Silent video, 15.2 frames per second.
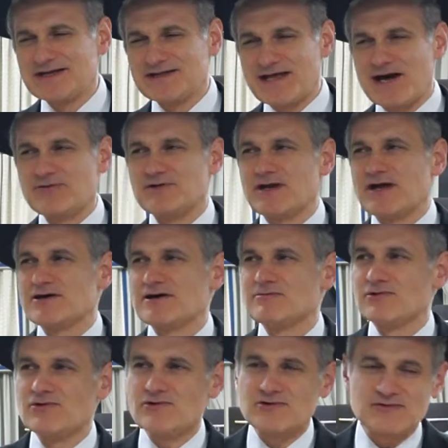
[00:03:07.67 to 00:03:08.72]
Now when I come
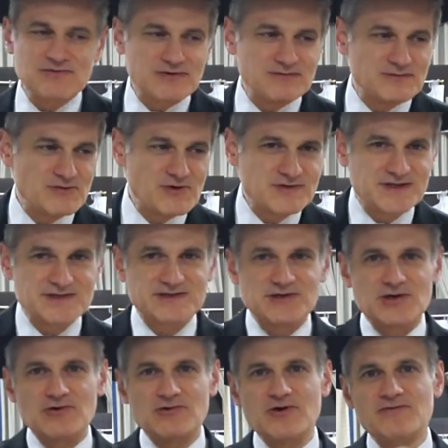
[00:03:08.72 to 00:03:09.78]
along, Rabbi Posen has
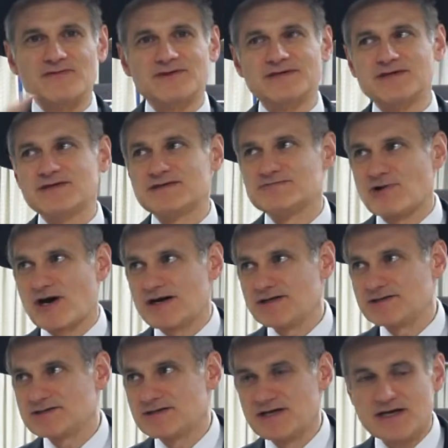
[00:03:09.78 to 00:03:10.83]
to go over to his
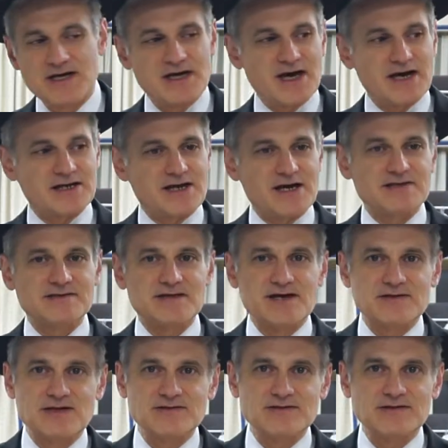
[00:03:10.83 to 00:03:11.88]
right, and I
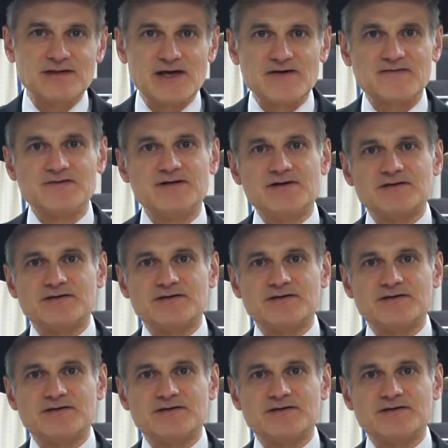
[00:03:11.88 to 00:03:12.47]
stand on the left.